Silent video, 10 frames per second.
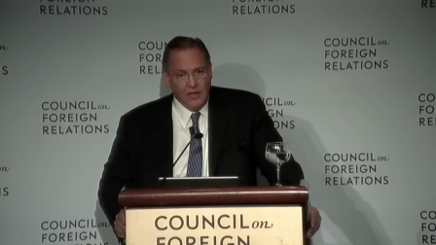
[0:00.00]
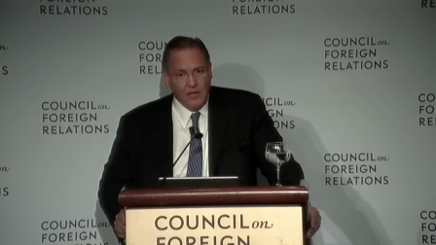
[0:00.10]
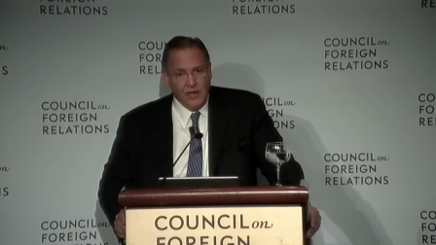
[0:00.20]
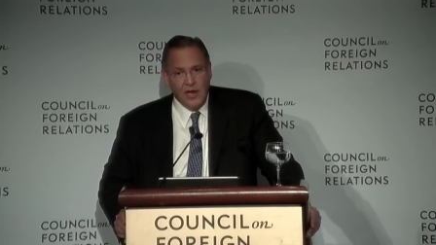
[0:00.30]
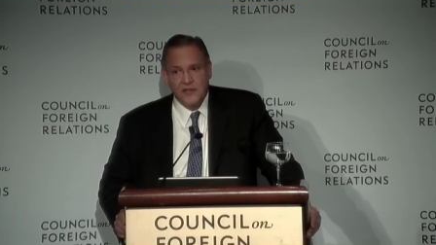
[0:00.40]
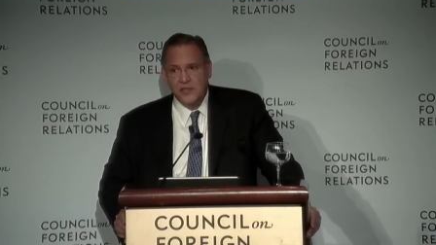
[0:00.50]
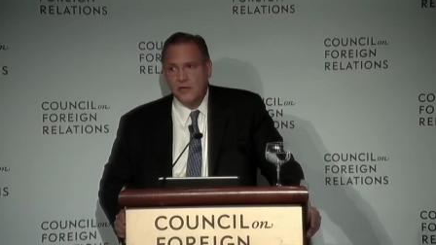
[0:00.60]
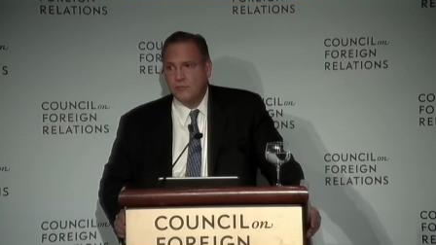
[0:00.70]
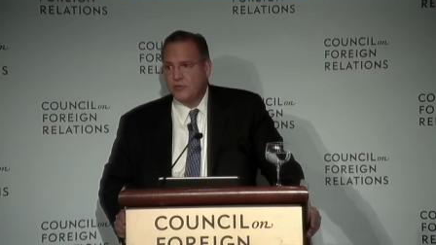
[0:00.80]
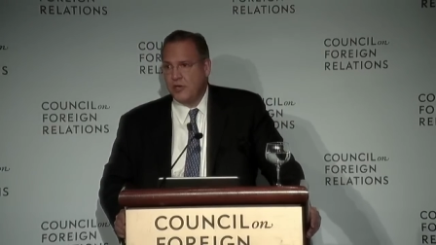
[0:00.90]
It hasn't
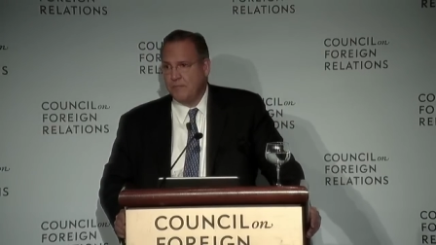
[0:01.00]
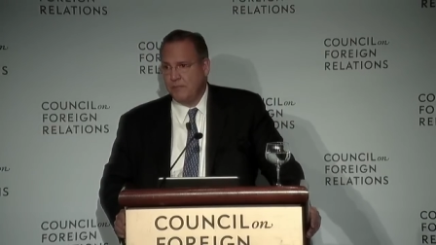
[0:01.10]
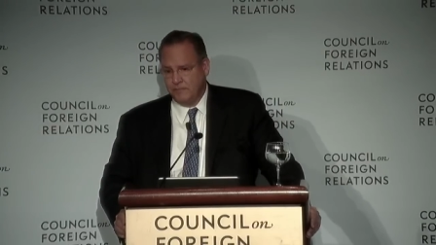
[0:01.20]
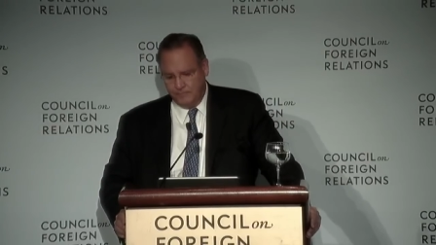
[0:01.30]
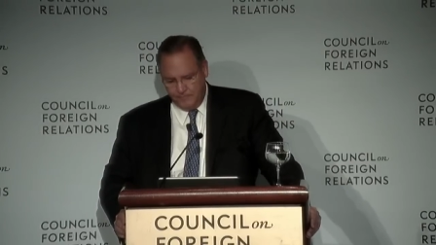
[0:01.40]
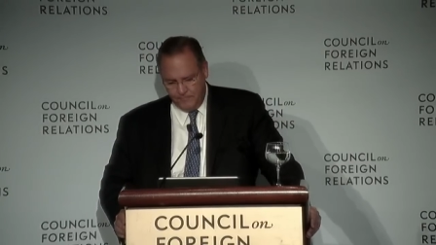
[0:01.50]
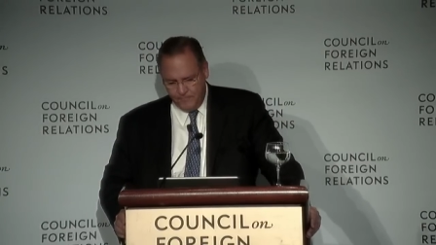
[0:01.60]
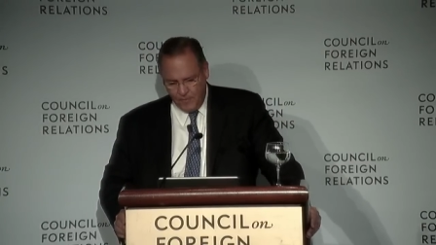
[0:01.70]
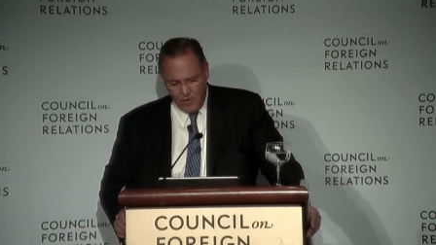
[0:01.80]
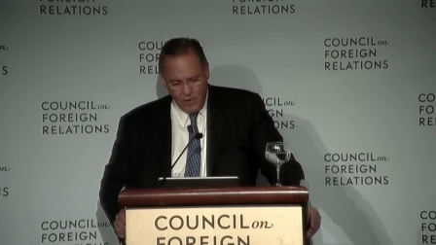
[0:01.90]
come cheap.
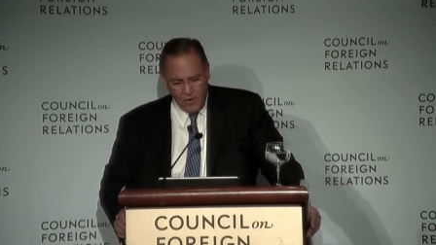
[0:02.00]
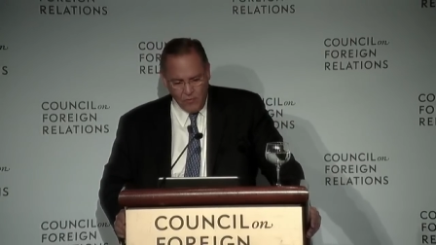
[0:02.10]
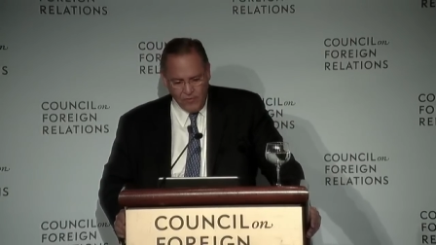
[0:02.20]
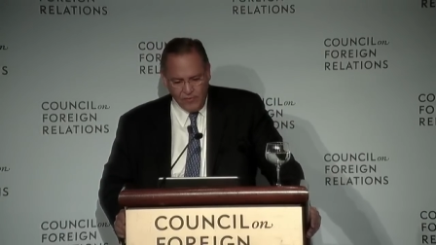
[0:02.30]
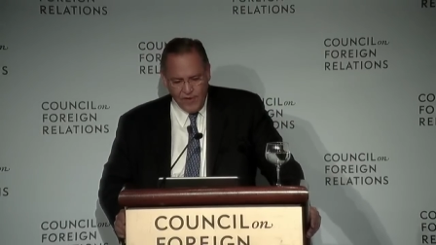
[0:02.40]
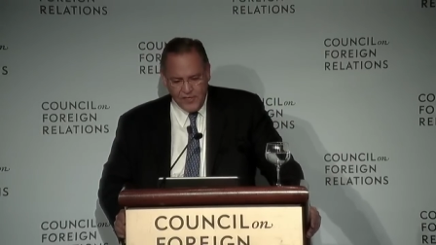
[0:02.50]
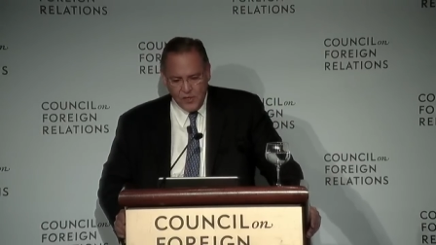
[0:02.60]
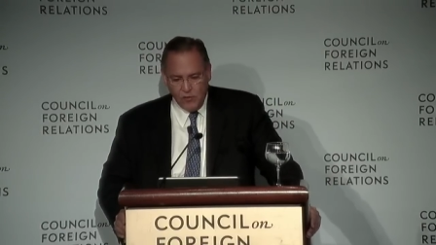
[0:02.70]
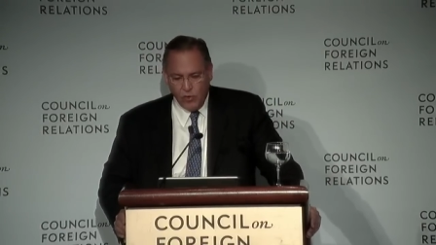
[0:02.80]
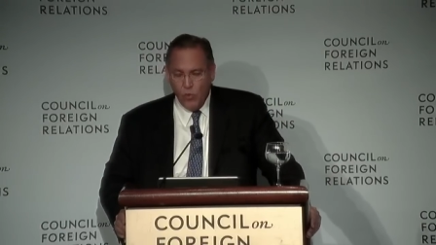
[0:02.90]
We've invested
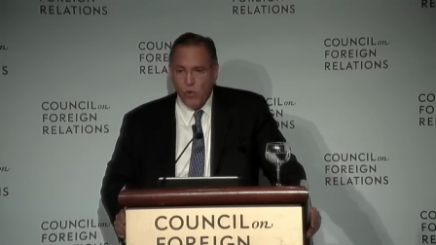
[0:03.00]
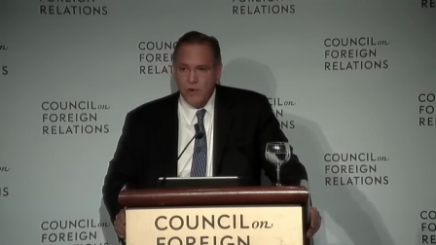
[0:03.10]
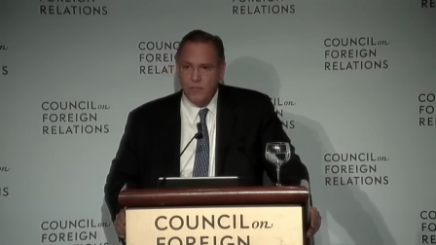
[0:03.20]
over one